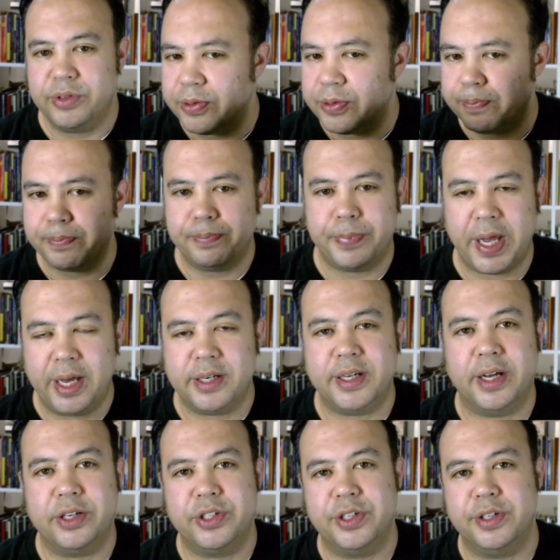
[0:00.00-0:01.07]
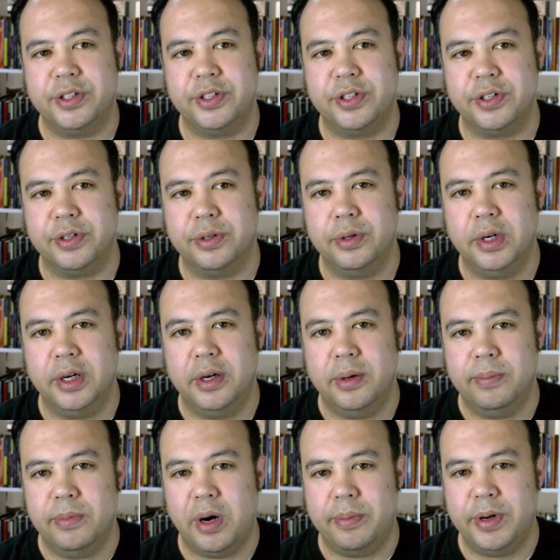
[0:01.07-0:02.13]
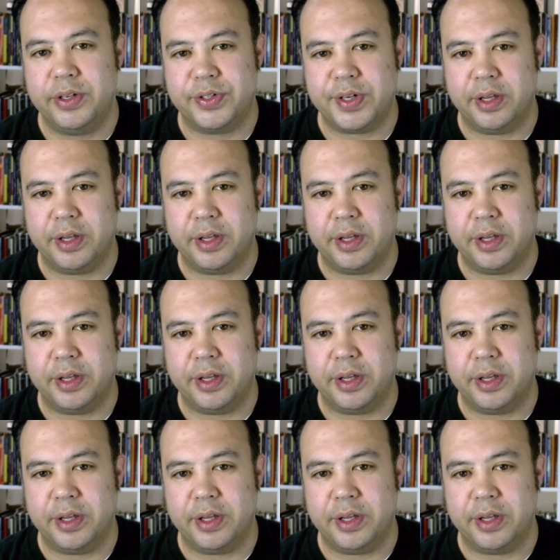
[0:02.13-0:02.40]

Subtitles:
Just pay attention to moments